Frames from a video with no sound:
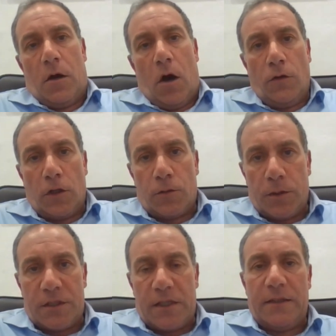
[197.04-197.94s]

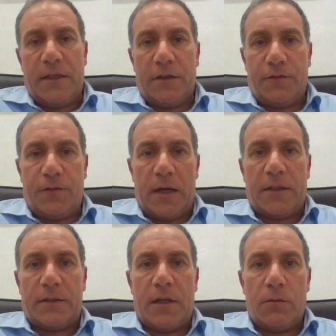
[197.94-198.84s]
notwithstanding the fact
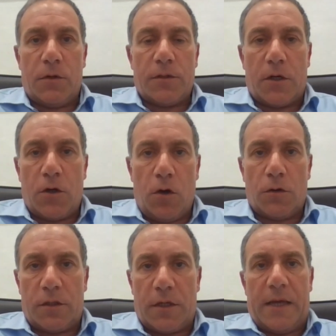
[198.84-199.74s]
that there was a
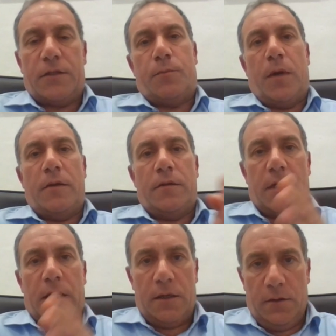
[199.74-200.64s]
court case
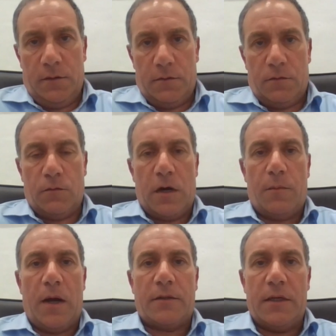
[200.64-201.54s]
pending
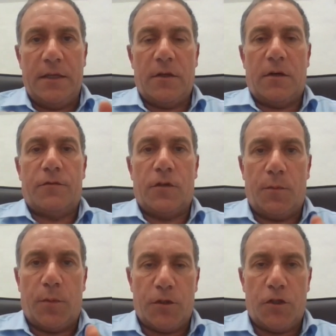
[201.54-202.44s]
whereby the leader of the
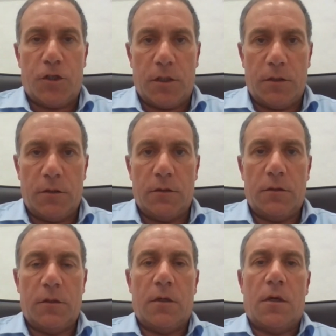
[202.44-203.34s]
opposition
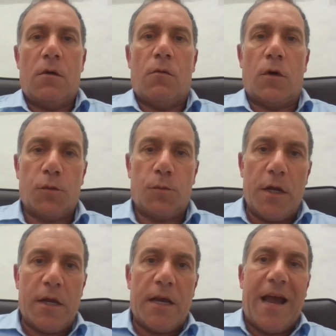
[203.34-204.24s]
was
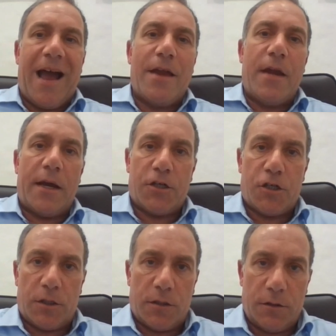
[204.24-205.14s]
bringing an
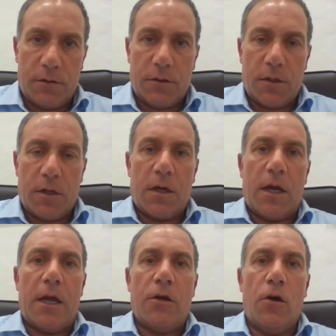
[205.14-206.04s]
action
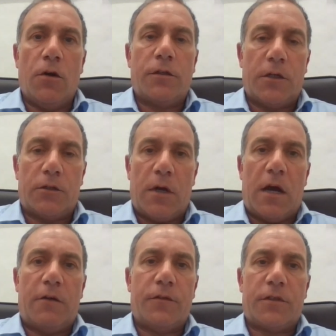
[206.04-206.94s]
in order to
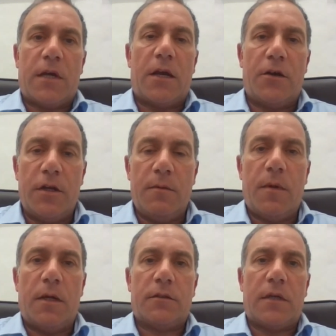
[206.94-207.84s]
have this
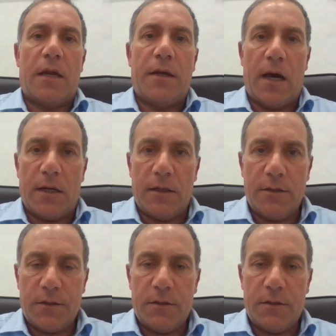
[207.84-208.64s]
agreement annulled